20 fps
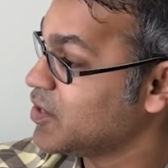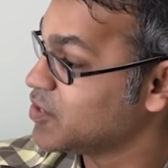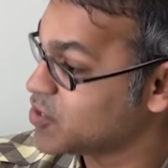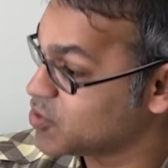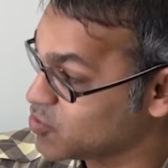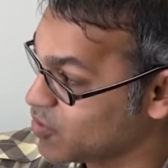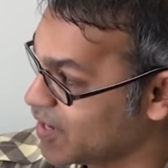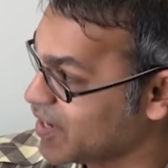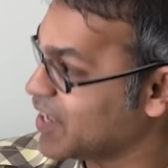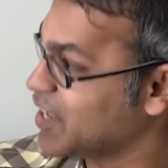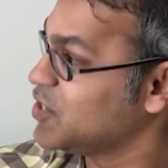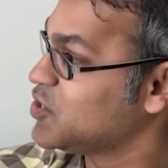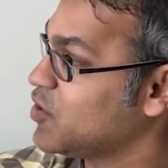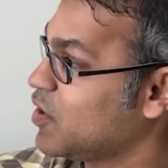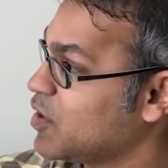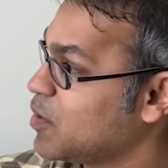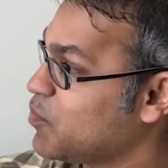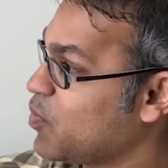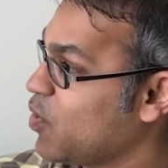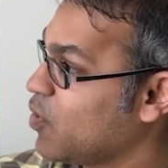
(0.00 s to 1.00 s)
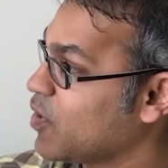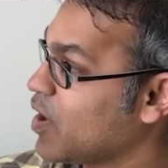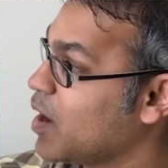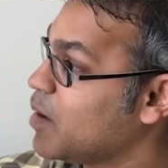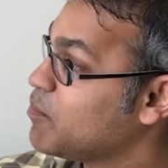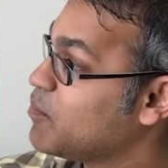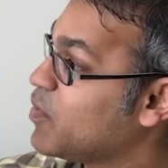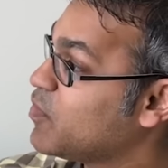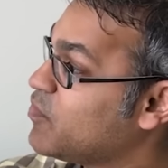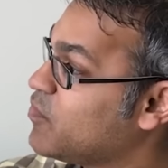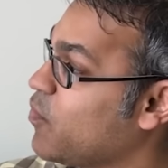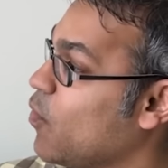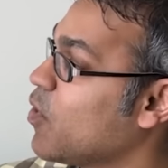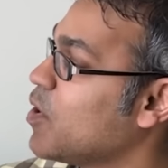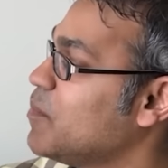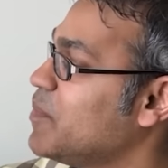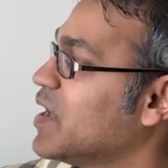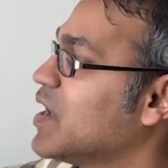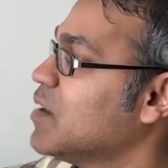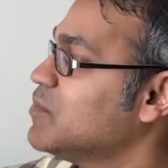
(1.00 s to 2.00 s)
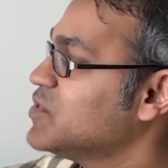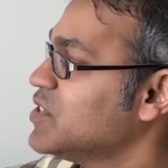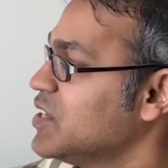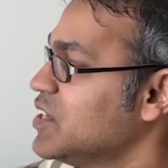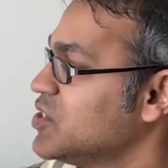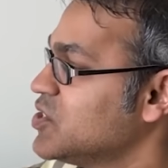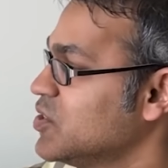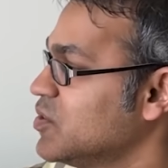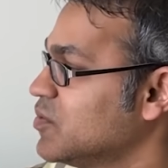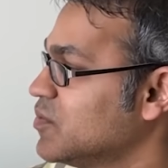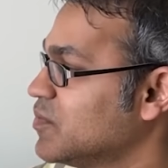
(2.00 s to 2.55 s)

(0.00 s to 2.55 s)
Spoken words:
to try to get you on a program before it becomes an issue.